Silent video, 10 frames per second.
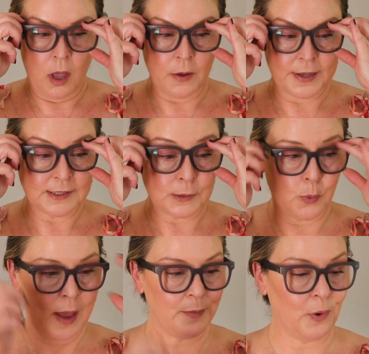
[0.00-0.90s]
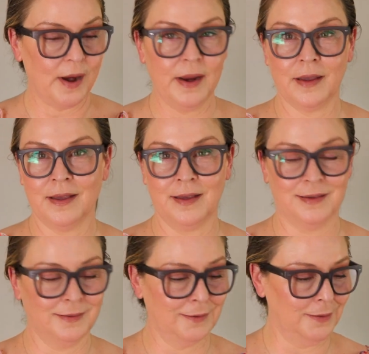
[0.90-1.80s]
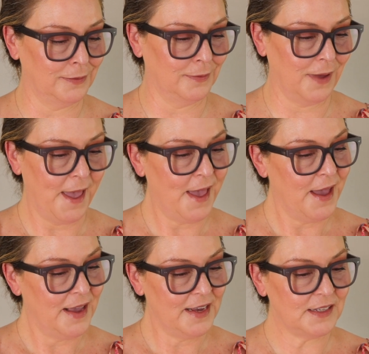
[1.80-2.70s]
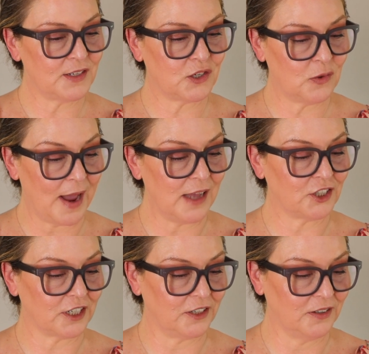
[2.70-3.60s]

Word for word: Okay, sweat break. It's tragic,